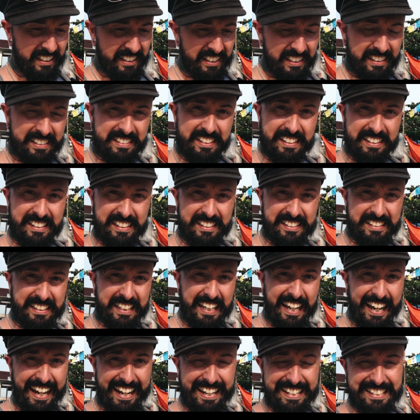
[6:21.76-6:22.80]
It's like this
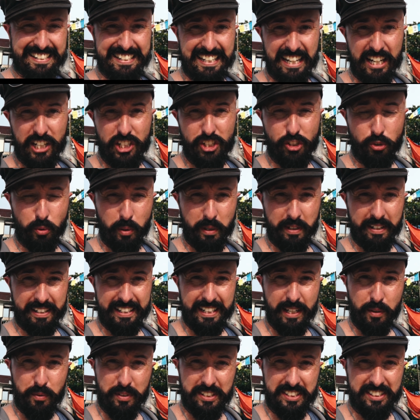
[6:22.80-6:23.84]
cat sanctuary
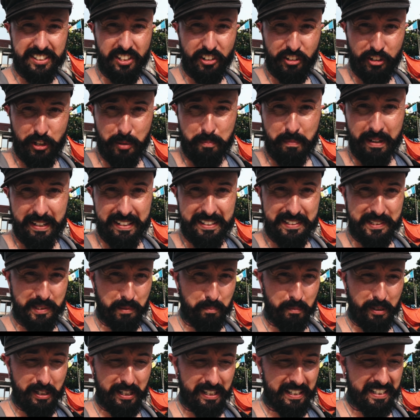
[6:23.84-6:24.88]
that was started by this
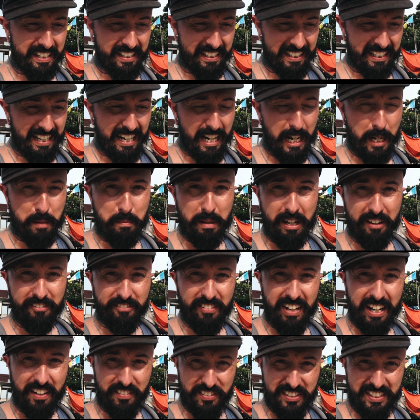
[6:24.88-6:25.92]
American guy about
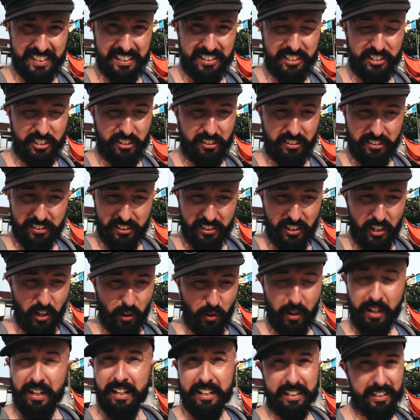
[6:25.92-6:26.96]
5-6 years ago
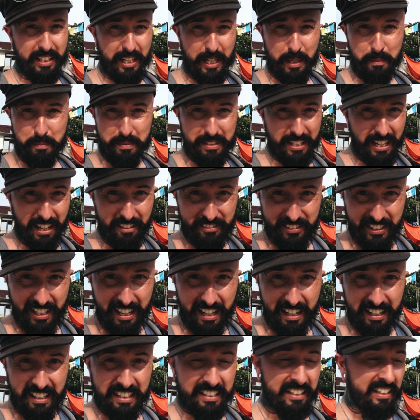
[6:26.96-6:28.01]
named
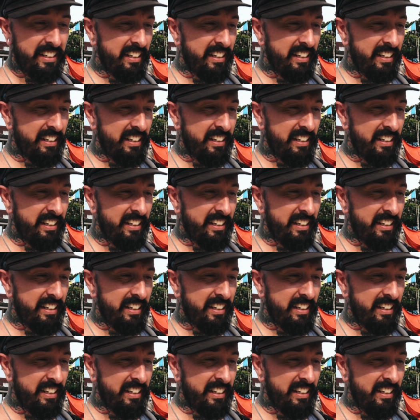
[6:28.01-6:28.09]
Teviat.